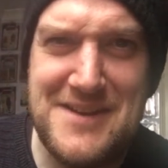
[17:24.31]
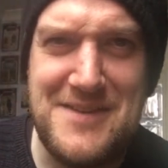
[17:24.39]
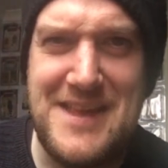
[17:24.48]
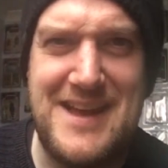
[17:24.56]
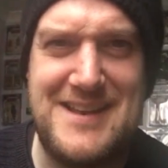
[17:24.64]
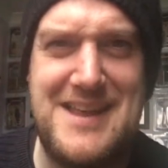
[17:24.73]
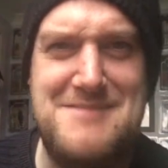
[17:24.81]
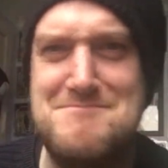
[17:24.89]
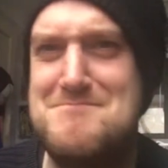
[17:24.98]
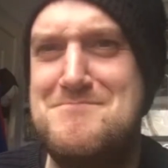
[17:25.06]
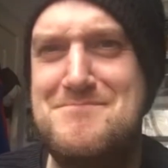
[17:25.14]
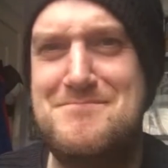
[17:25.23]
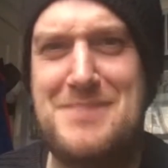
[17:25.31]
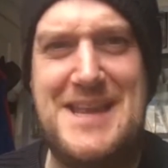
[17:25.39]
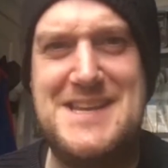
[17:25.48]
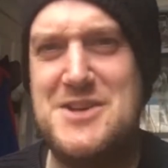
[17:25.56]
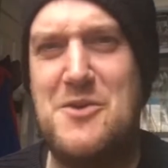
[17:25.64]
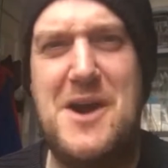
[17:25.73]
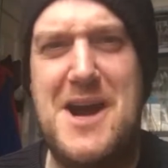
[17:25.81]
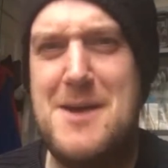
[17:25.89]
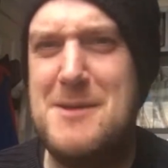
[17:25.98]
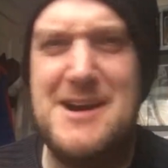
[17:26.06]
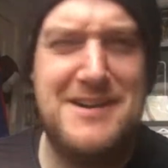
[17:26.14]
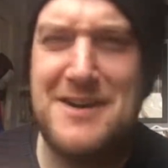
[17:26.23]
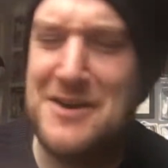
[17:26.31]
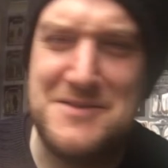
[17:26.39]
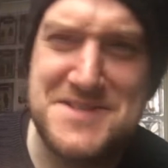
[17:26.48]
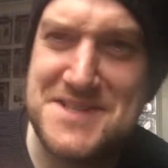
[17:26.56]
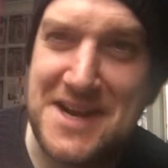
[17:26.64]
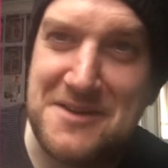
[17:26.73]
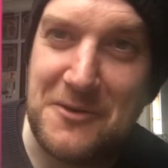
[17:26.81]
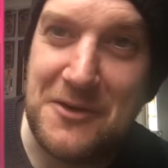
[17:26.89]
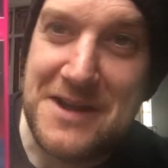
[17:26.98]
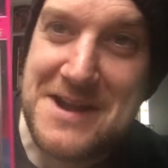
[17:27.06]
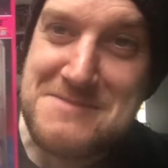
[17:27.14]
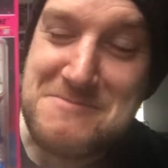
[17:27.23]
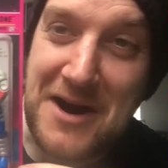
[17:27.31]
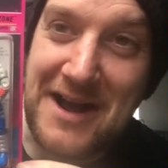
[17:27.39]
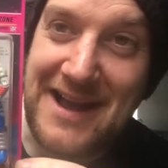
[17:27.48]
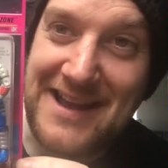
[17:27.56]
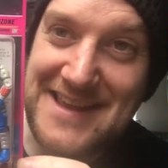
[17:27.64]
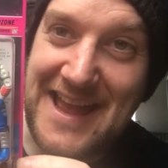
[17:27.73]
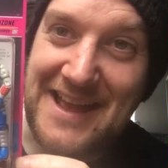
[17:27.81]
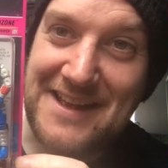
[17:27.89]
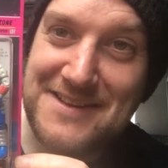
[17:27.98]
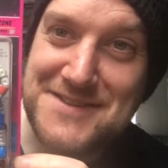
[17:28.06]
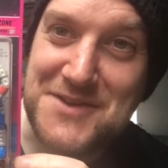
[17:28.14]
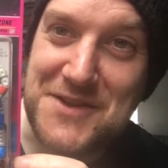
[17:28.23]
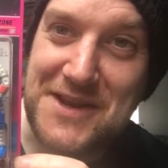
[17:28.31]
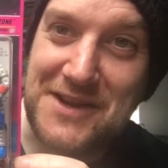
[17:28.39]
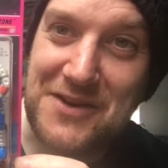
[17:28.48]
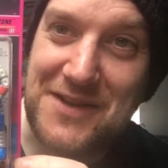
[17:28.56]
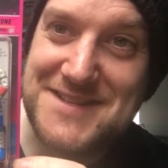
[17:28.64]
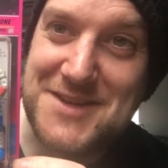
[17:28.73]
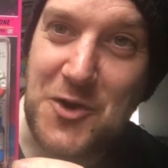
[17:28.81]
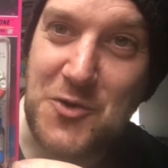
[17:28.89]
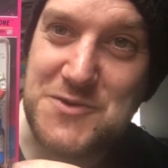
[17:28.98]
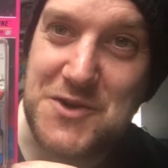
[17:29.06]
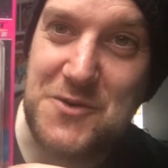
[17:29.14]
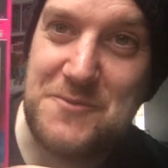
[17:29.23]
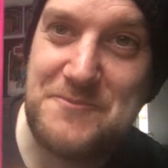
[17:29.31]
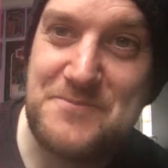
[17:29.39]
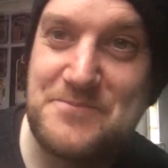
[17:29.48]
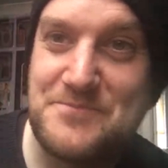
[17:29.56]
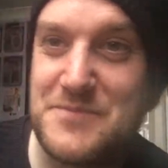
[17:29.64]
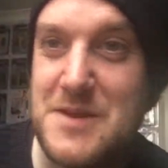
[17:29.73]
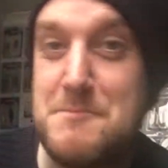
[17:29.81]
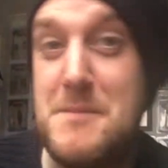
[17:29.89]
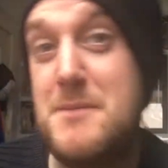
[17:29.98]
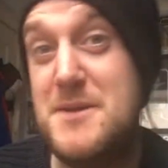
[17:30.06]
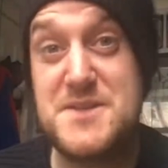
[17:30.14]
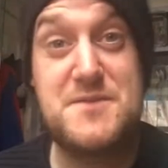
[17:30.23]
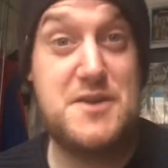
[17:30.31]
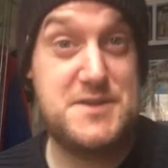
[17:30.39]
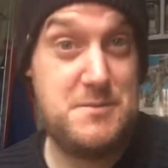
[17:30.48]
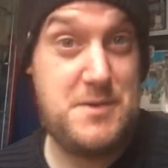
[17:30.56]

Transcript: And they had like Play-Doh armor. Oh, it was terrible. But yeah, so there you go. That's Ozone. Maybe his first